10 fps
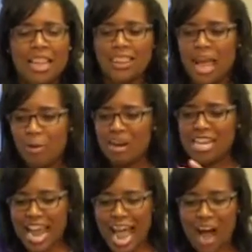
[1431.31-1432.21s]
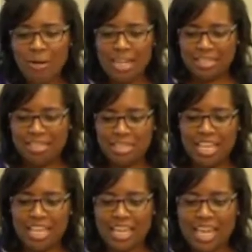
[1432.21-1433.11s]
They were now in a
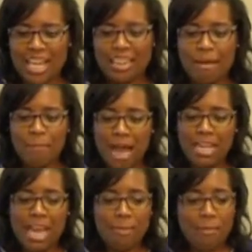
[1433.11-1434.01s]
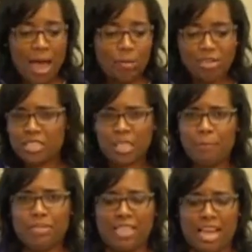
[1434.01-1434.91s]
city that men were
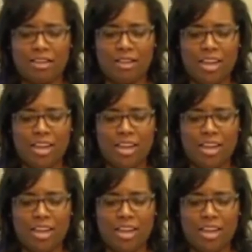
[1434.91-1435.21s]
sleeping together.